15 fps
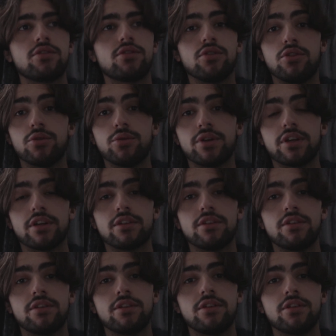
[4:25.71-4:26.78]
to doing it,
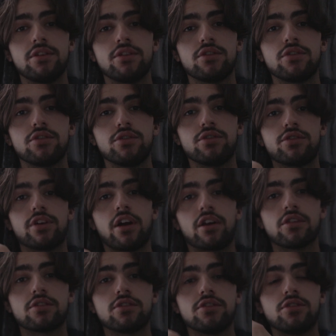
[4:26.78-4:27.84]
to start